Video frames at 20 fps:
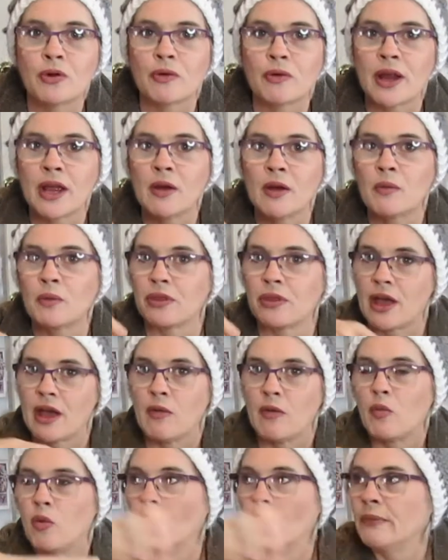around where
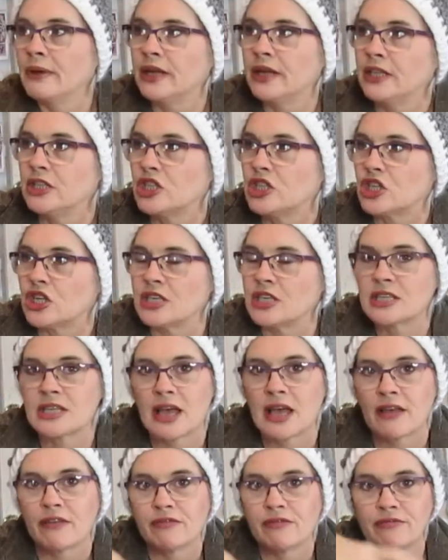that woman, she's
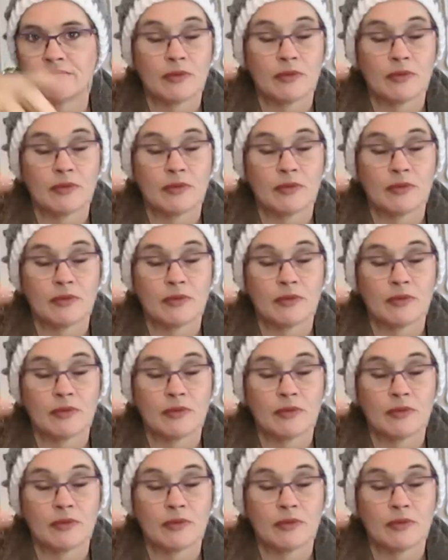like,